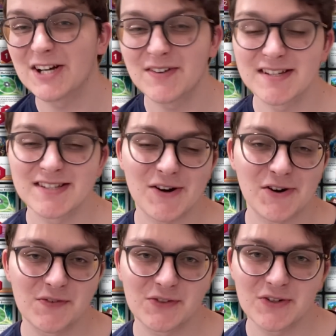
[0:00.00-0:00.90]
about is
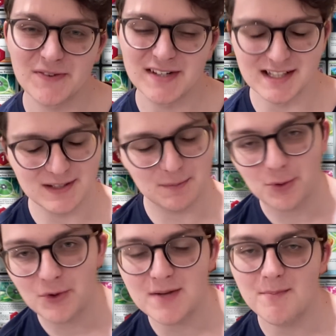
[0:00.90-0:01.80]
Gardevoir, which is a
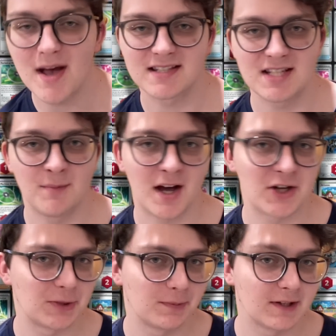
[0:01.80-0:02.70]
pretty messy
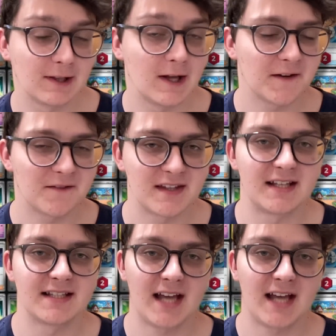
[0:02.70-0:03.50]
matchup with a lot of things